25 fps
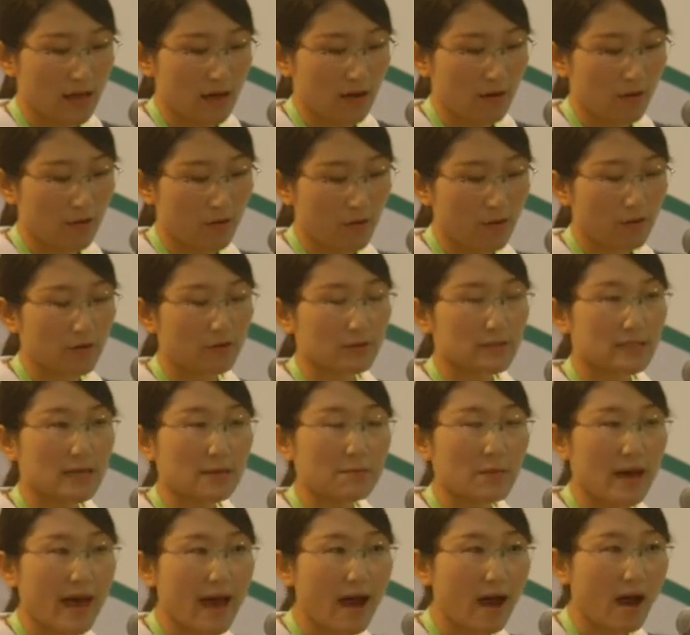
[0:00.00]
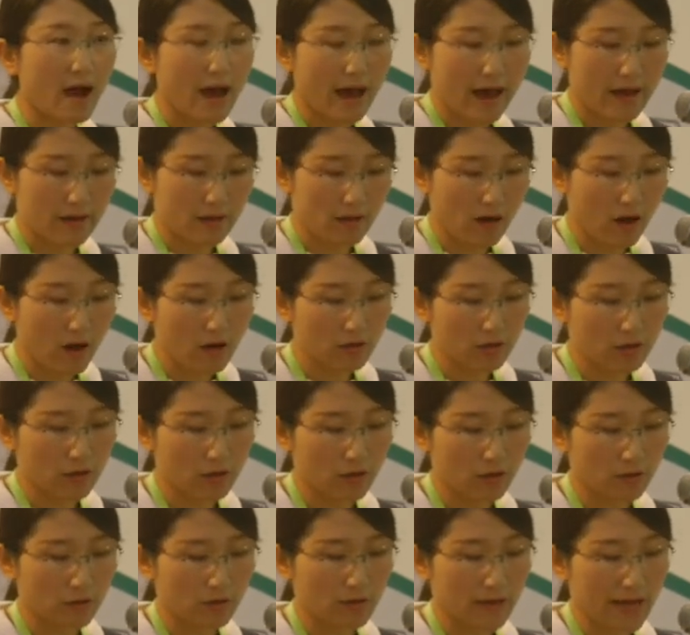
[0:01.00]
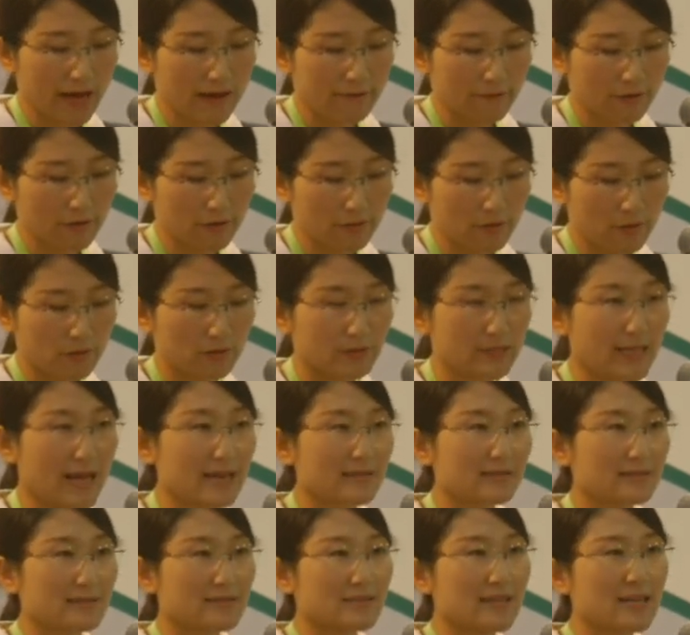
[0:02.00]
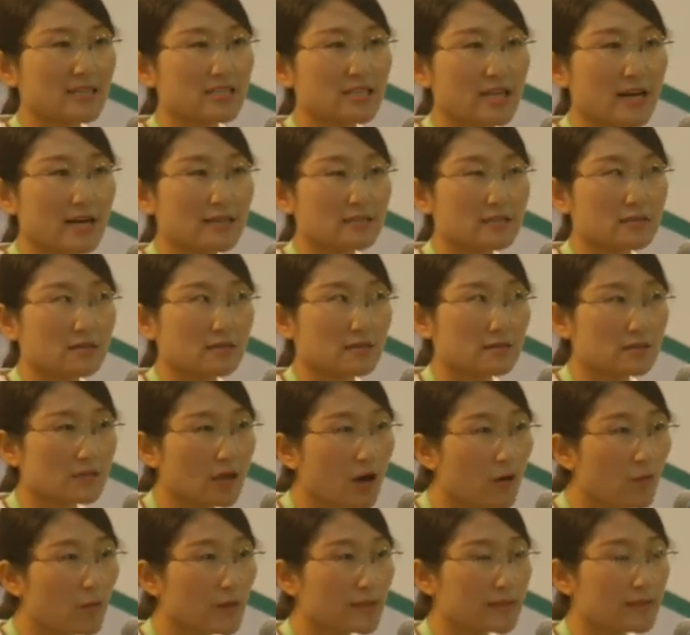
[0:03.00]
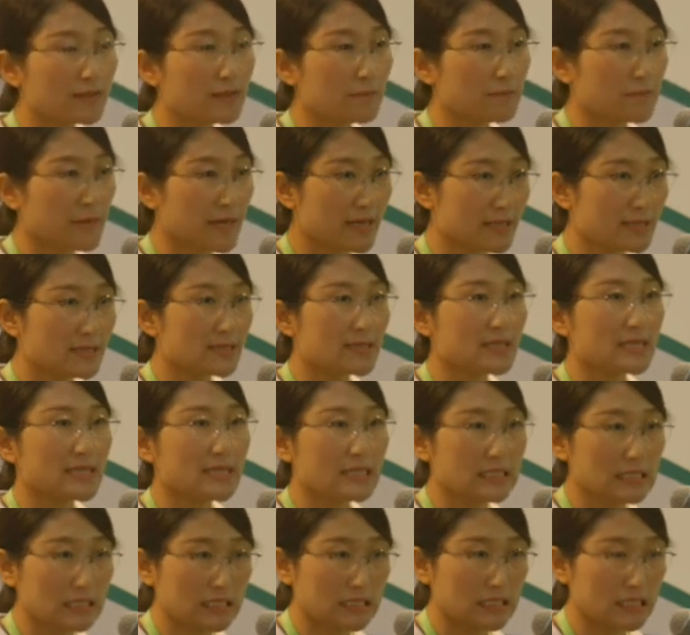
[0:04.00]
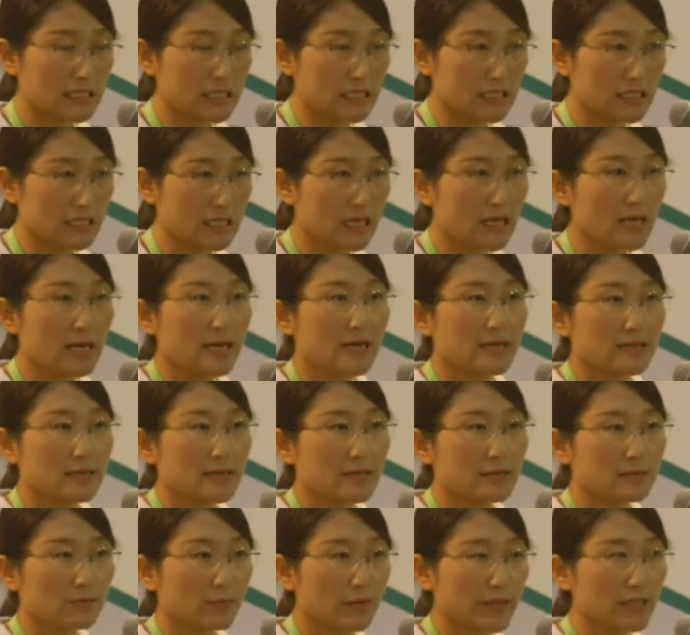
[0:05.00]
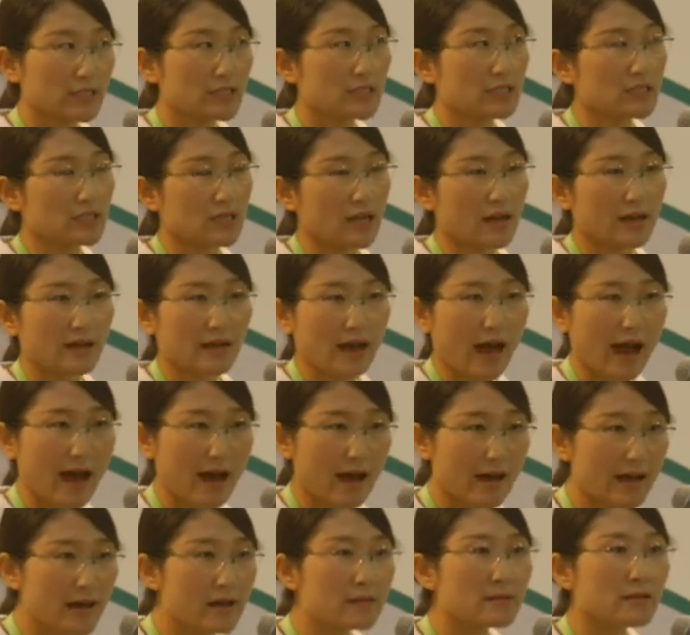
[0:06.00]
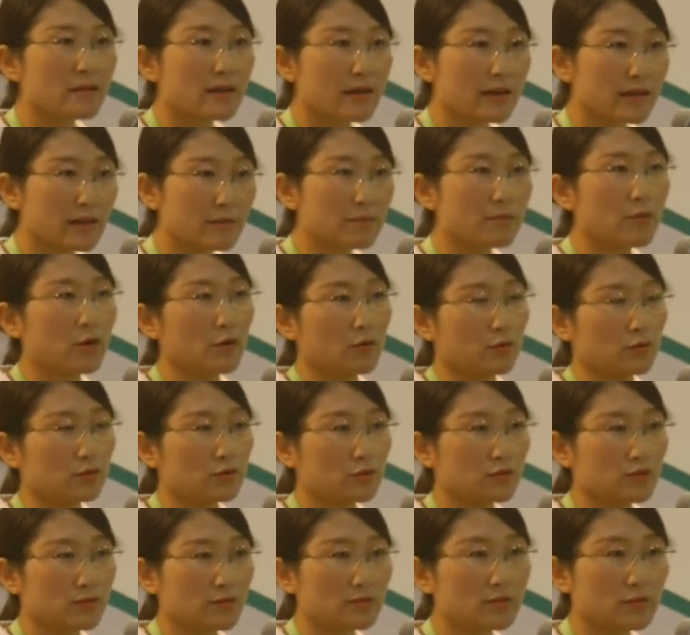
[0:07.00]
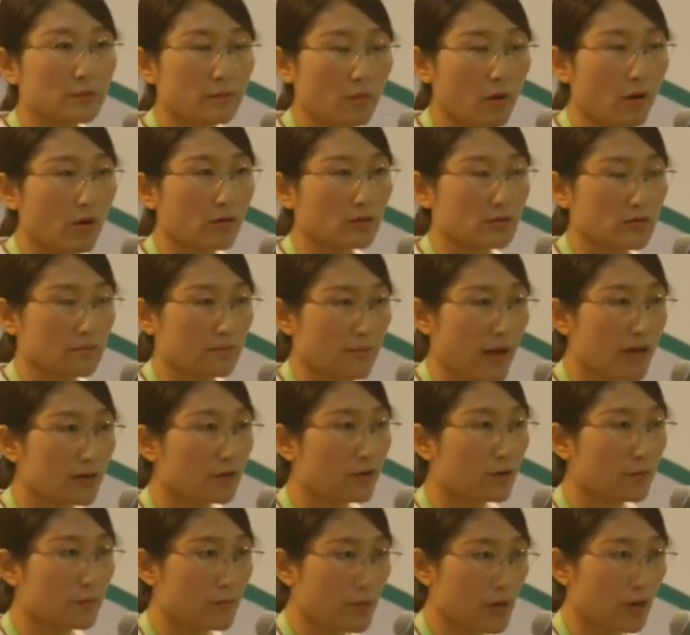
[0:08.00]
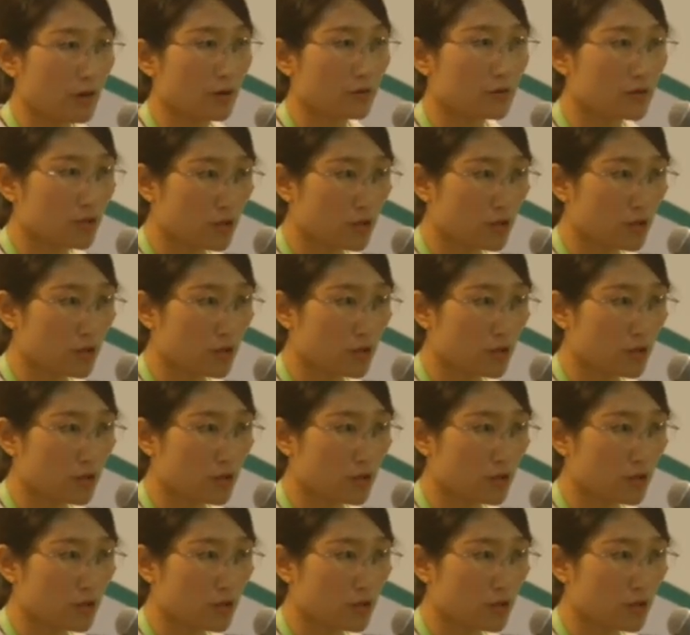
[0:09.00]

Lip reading: or some high alcohol level products, such as the solvent-based EDT, which are unable to support microbial